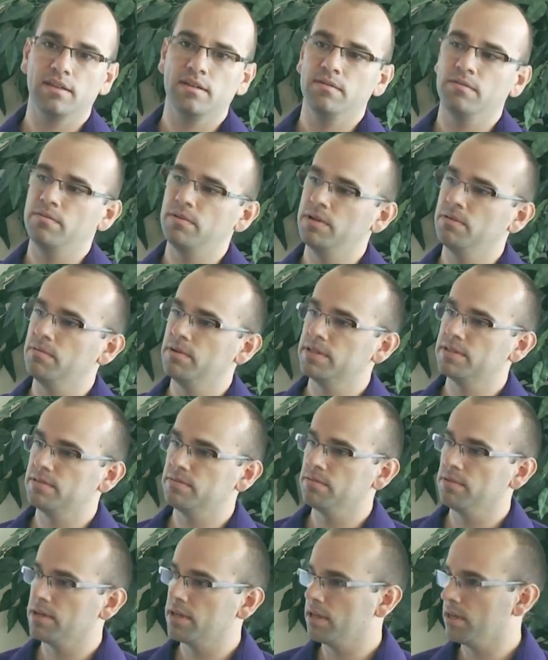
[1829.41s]
It
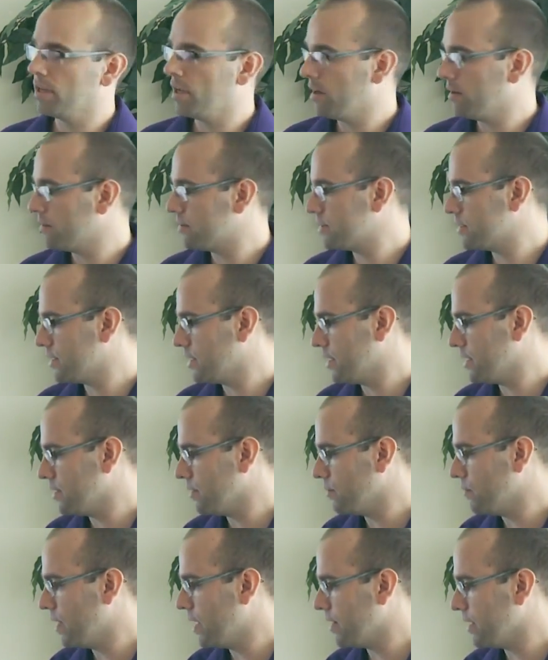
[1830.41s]
wasn't working out
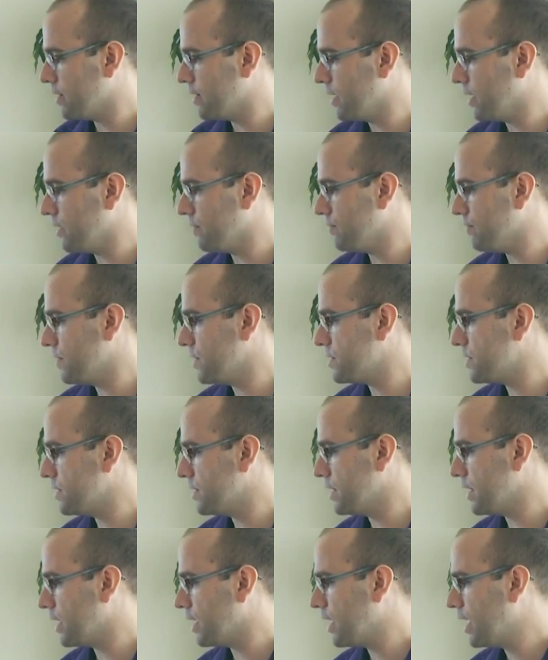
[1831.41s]
the way that they
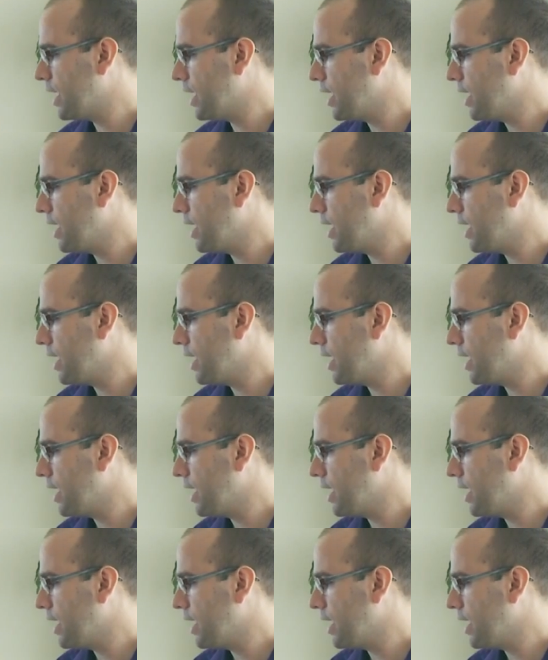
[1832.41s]
envisioned it.